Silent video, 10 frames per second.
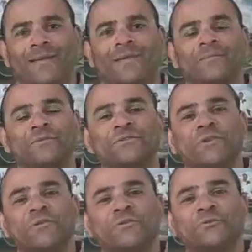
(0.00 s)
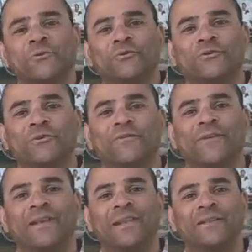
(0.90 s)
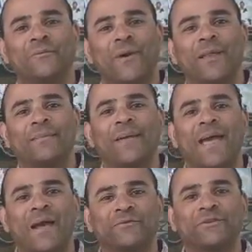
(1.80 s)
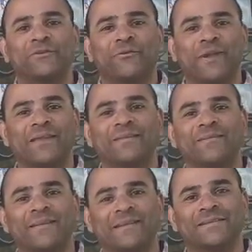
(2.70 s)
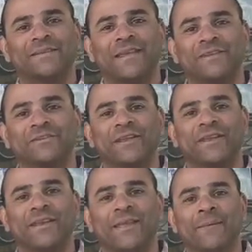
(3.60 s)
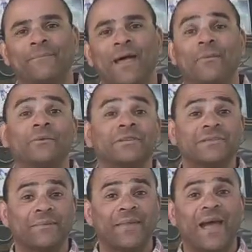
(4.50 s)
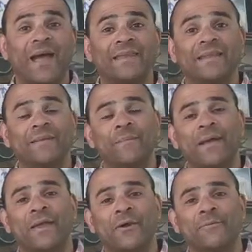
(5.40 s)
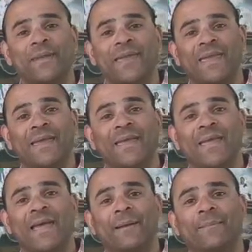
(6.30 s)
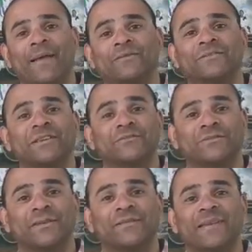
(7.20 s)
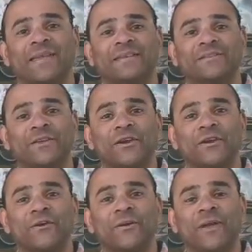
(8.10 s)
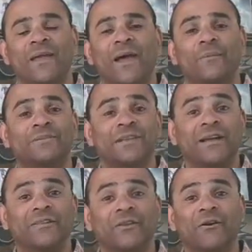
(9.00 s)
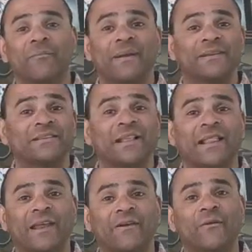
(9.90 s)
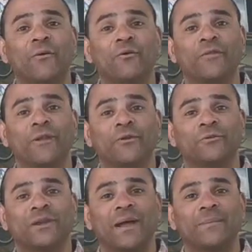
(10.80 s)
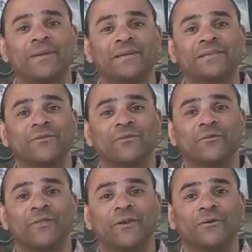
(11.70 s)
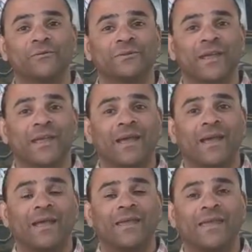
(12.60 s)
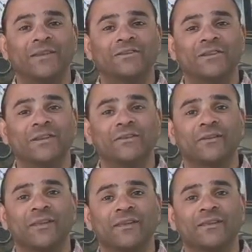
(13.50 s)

So I'm just going to talk to you for a little while about how to create a vintage kitchen, um, which is something I did in my home here about six or seven years ago. And we started off by just clearing all the old cupboards and all the old uh, kitchen